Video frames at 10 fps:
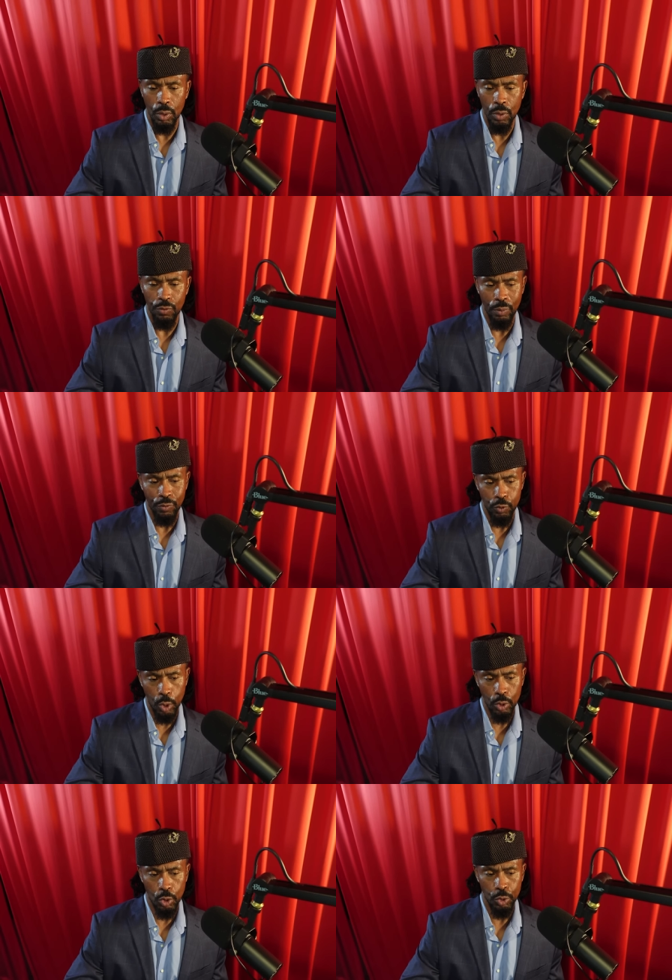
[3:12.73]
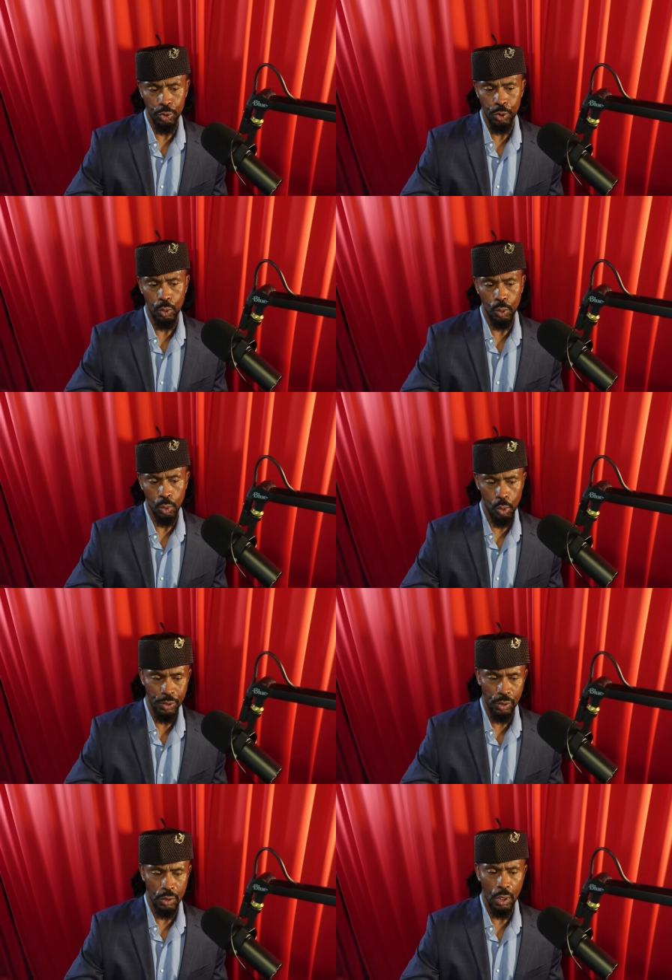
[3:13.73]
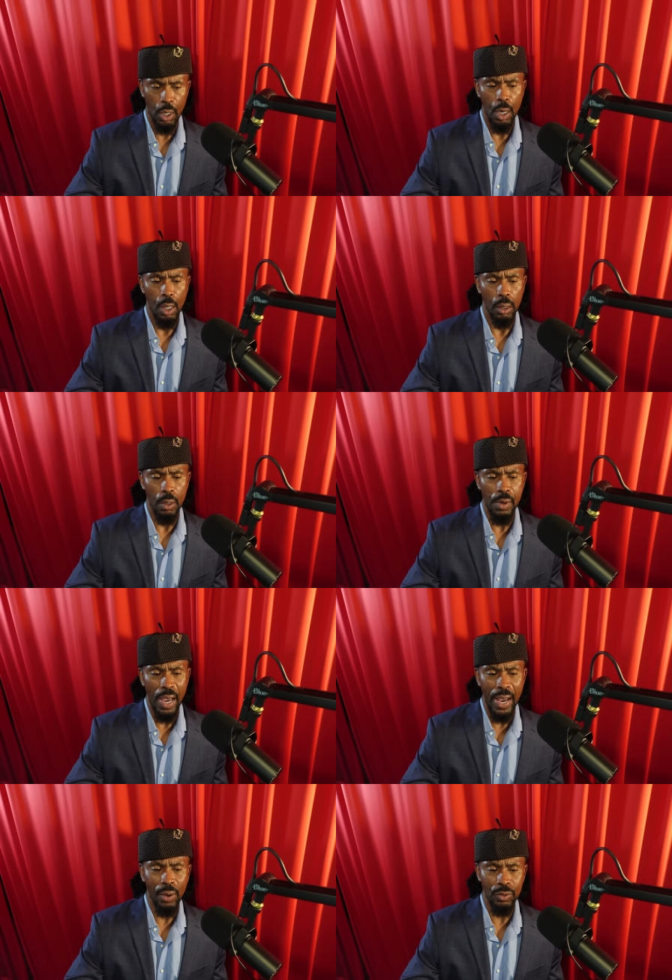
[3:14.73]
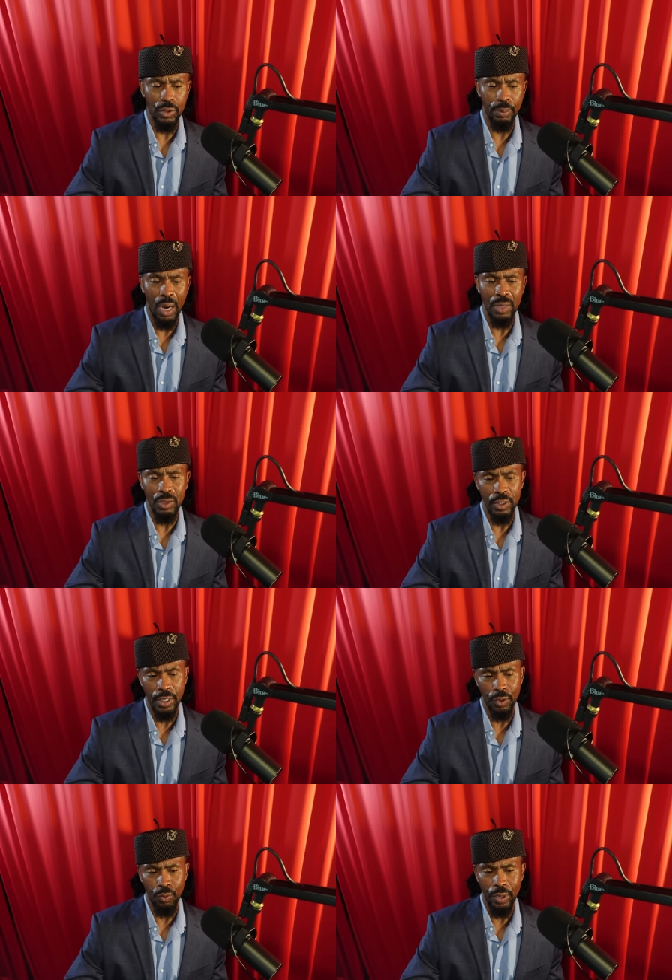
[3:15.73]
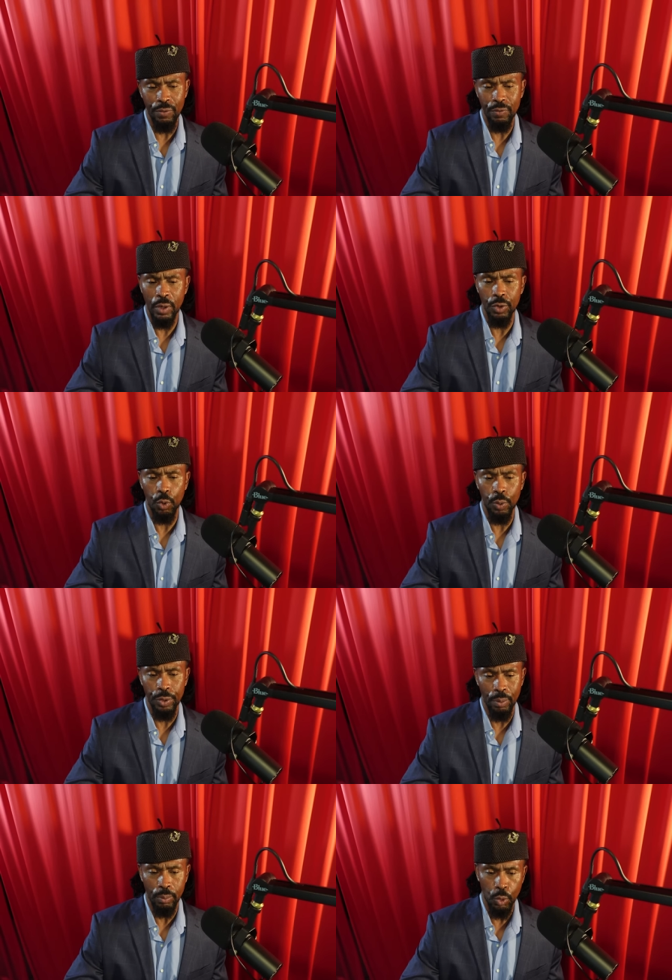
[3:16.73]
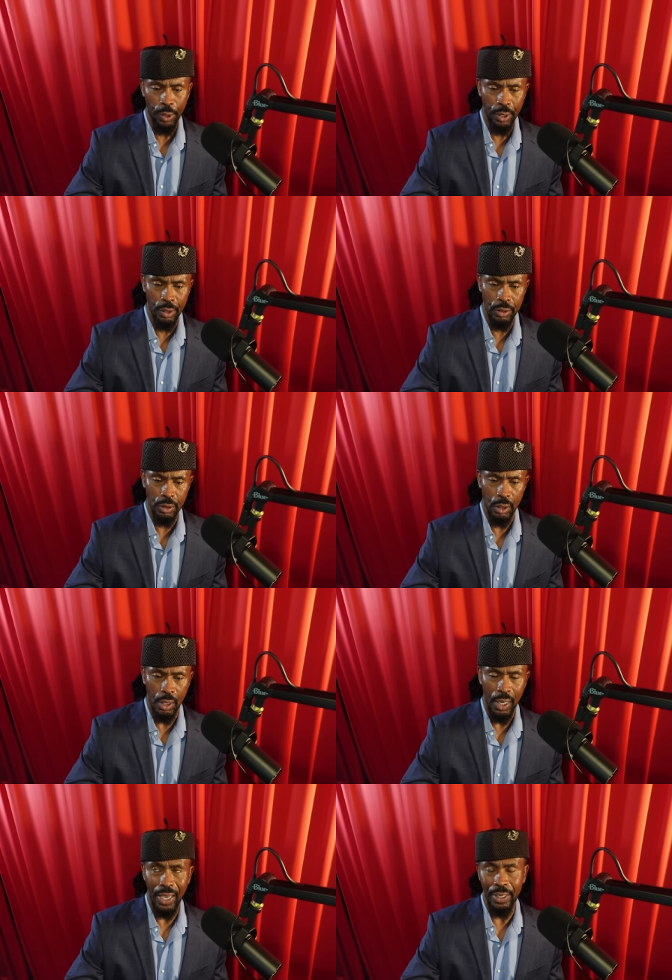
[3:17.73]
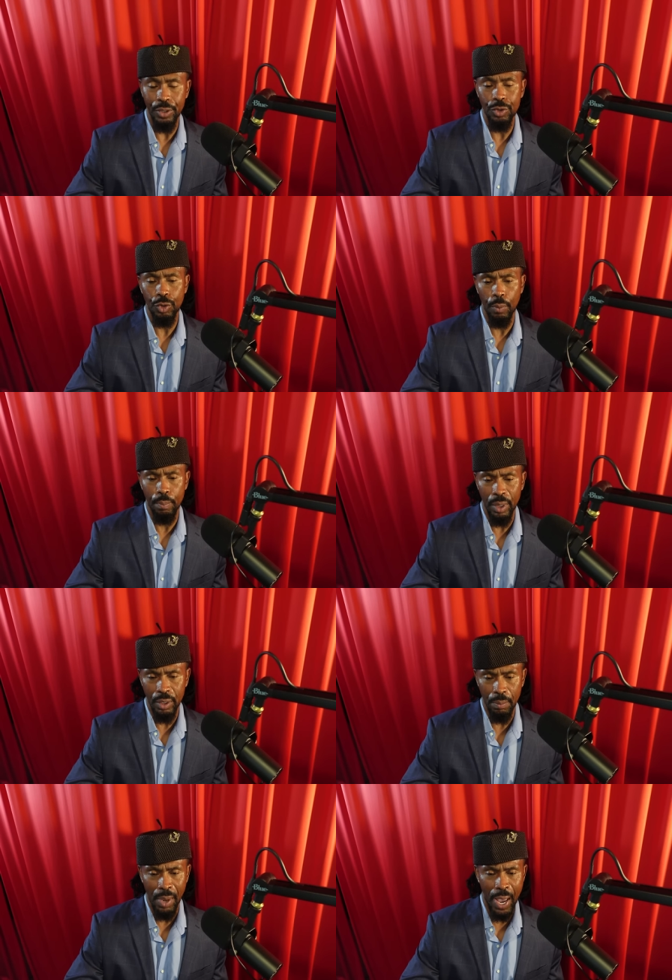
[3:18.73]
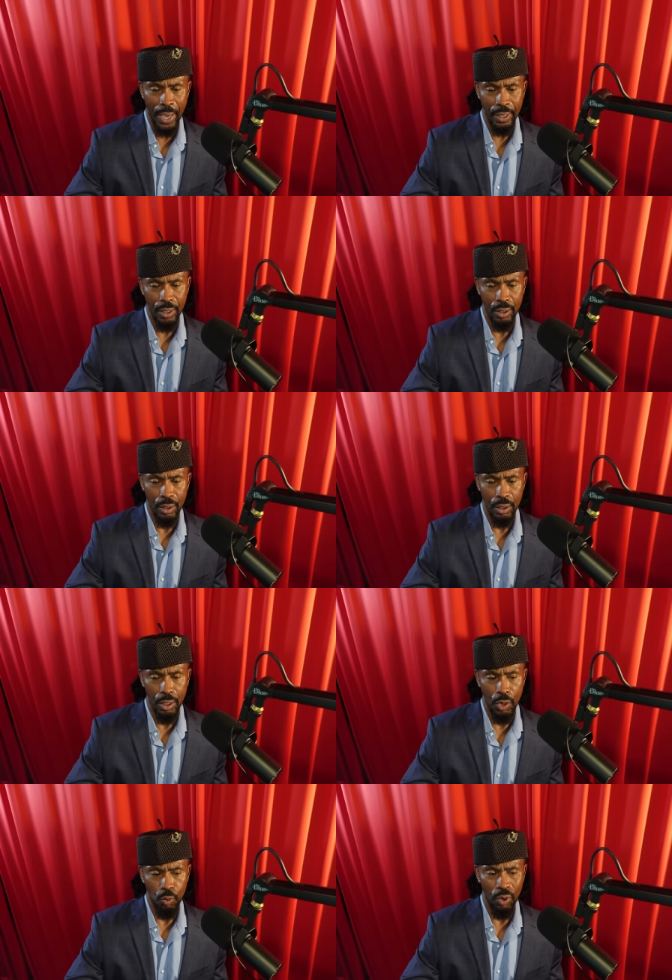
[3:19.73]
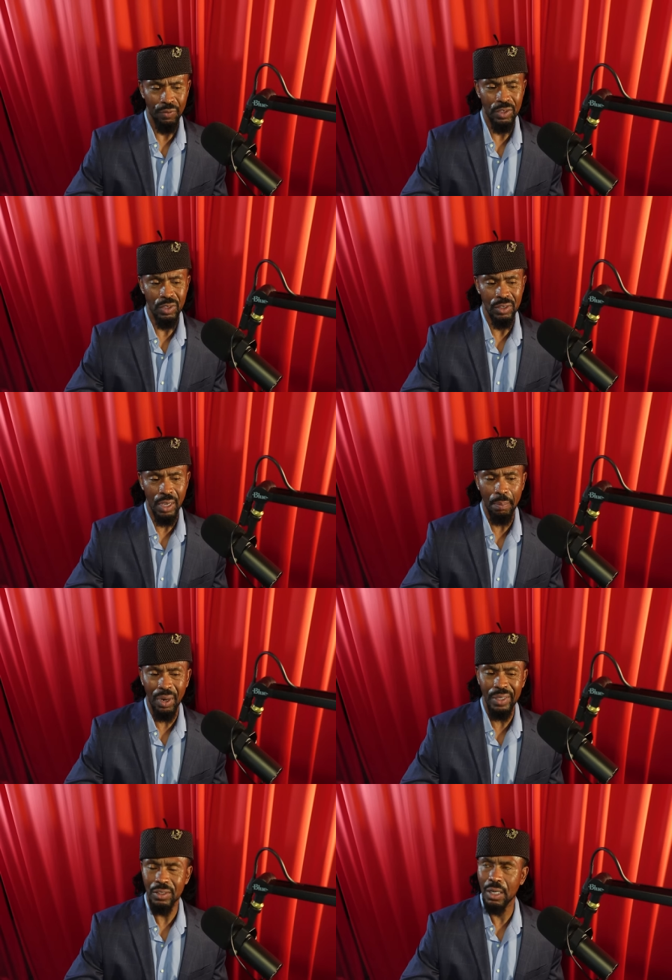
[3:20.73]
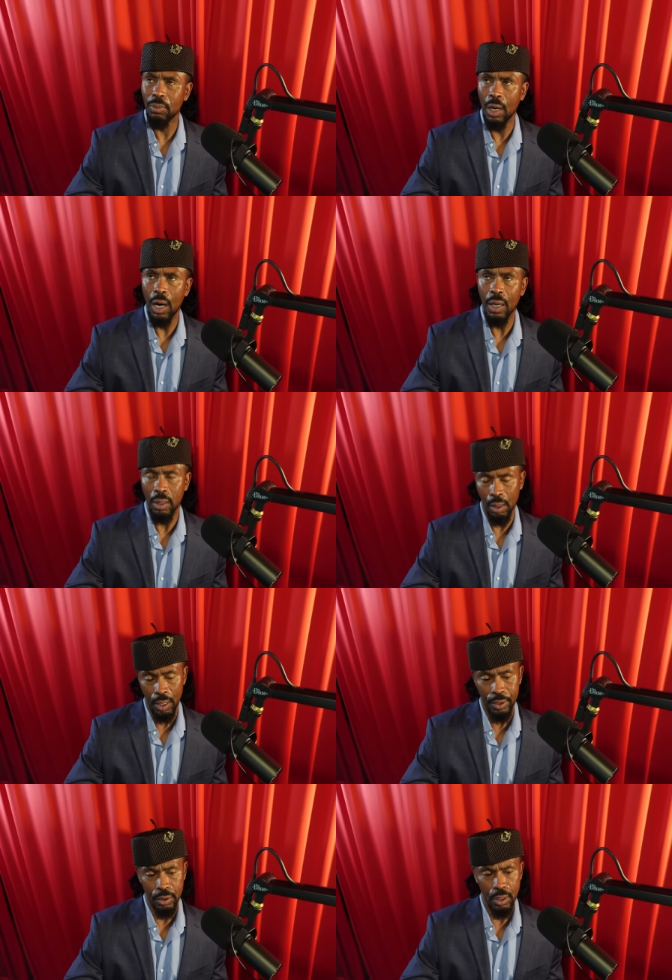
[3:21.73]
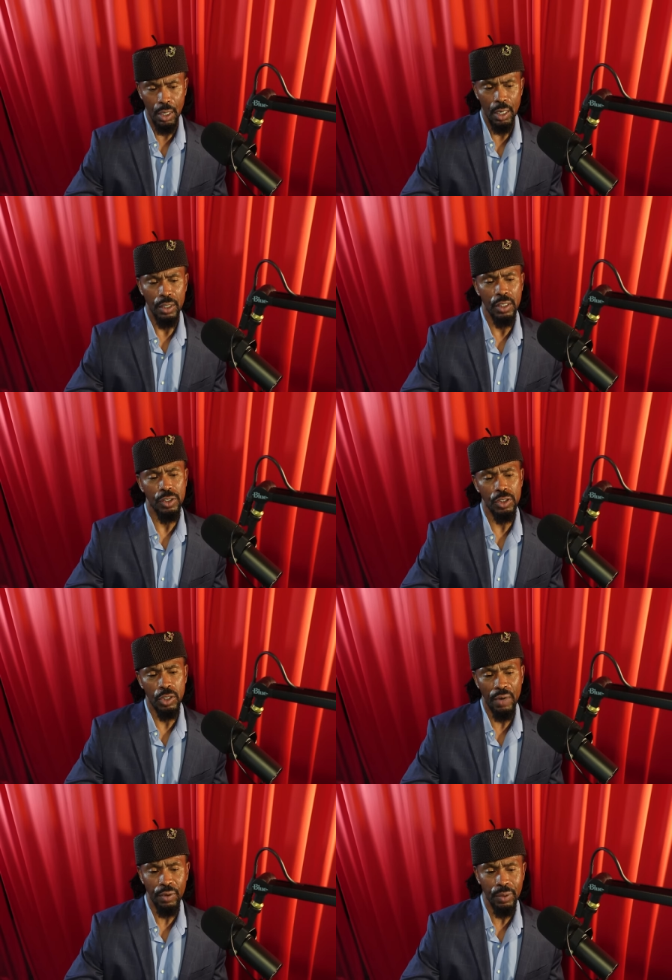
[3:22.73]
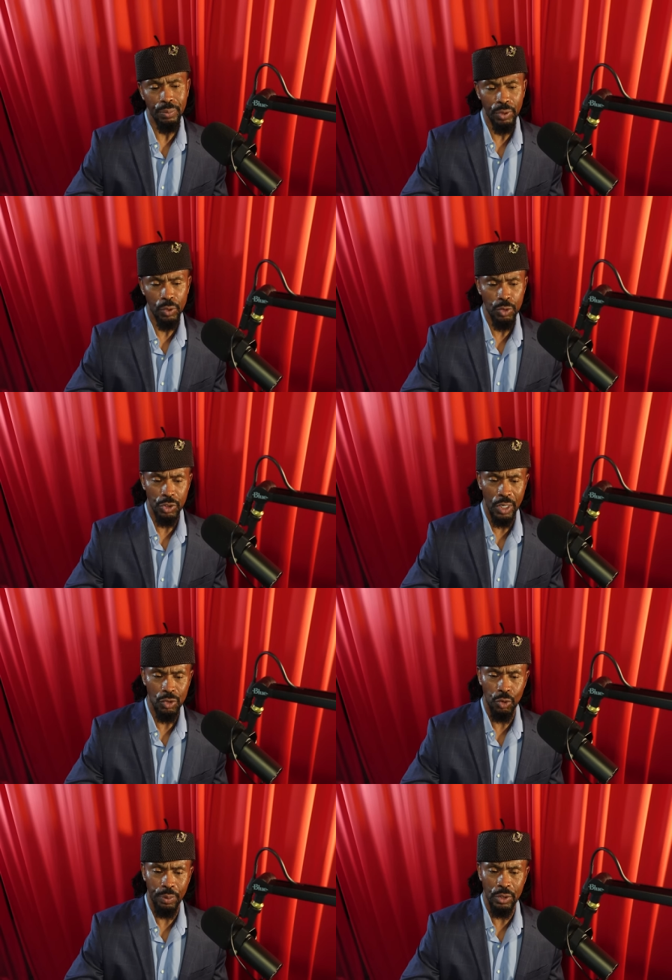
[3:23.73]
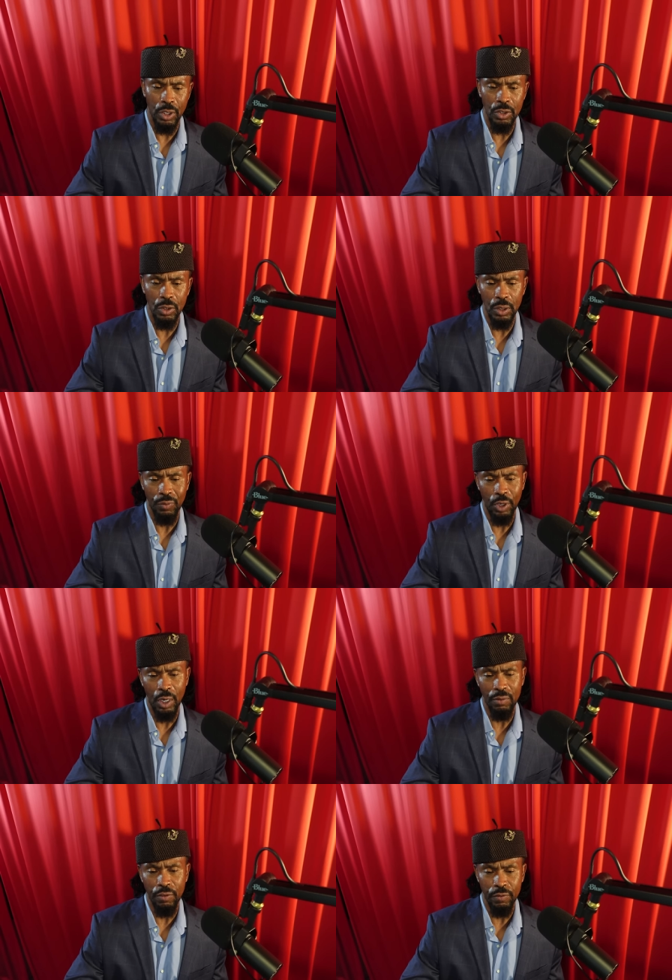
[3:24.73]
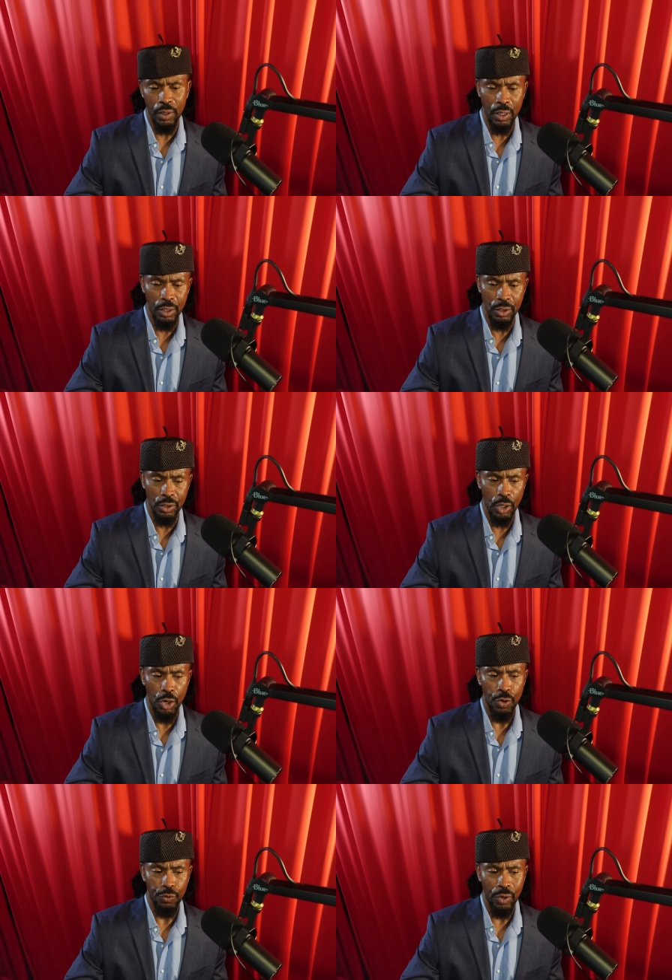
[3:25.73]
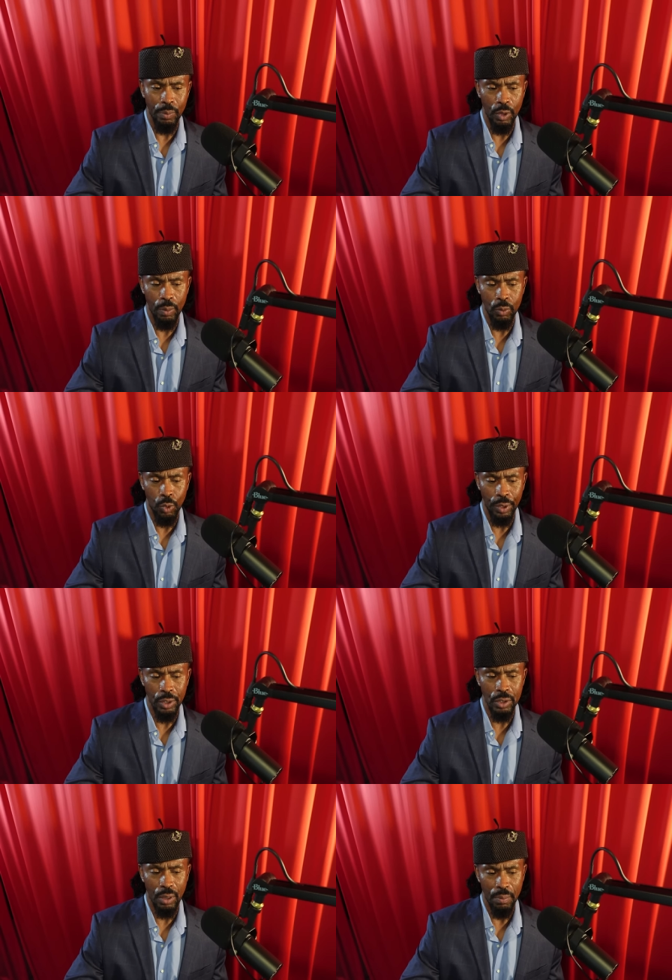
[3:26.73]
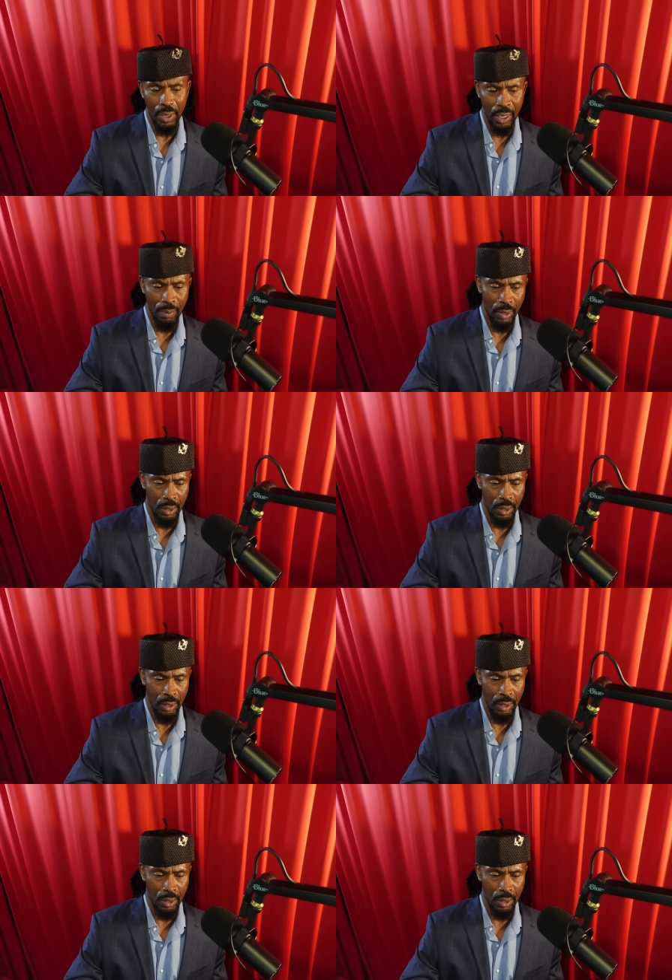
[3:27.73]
from foreclosure losses. Learn how to possibly get a refund on your mortgage and get your money back with step by step guidelines. Discover the process to potentially recover funds from your mortgage payment.